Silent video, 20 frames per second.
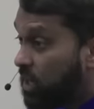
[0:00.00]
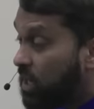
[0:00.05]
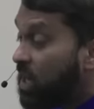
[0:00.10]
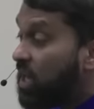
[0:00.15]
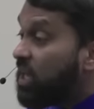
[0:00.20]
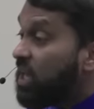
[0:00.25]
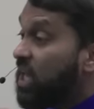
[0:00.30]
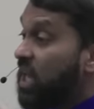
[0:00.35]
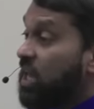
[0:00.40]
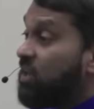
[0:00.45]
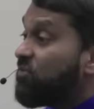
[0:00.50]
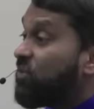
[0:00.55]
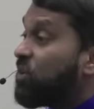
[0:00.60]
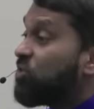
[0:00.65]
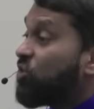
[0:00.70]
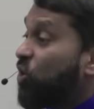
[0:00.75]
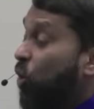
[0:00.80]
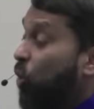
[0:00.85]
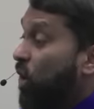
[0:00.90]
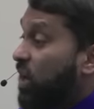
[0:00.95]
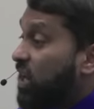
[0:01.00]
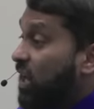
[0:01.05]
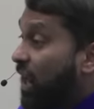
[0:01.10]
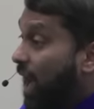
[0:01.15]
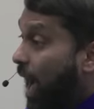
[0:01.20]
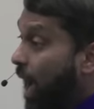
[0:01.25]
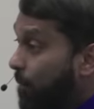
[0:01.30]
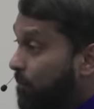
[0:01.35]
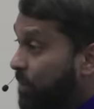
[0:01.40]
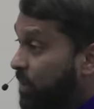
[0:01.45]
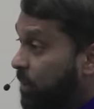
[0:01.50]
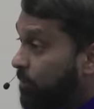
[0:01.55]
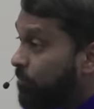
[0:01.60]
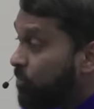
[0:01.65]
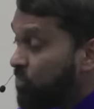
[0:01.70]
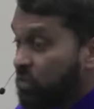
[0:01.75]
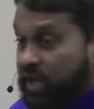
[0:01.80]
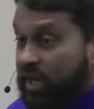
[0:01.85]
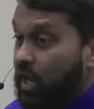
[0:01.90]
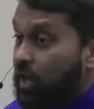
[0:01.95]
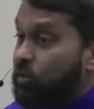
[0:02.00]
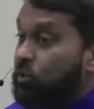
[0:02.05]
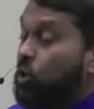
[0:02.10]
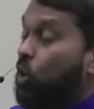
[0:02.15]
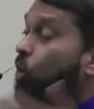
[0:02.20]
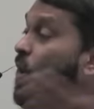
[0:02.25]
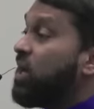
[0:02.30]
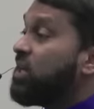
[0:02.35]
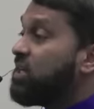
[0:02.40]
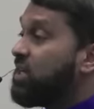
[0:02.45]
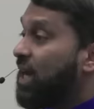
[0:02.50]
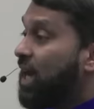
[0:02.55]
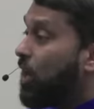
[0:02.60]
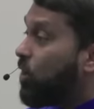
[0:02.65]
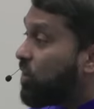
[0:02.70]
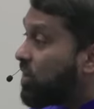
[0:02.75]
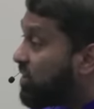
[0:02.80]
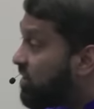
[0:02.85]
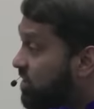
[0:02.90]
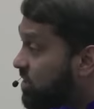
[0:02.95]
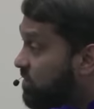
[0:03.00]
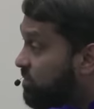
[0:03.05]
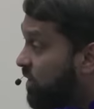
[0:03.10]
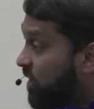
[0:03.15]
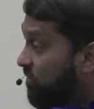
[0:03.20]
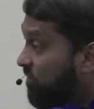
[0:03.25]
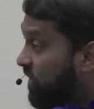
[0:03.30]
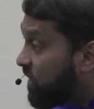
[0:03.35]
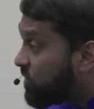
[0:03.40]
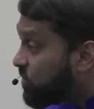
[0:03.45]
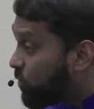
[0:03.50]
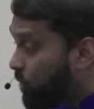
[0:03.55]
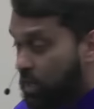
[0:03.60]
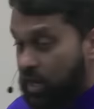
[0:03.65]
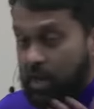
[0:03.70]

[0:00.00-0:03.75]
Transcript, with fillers: Even though when it happened, they had no idea how can this be a victory.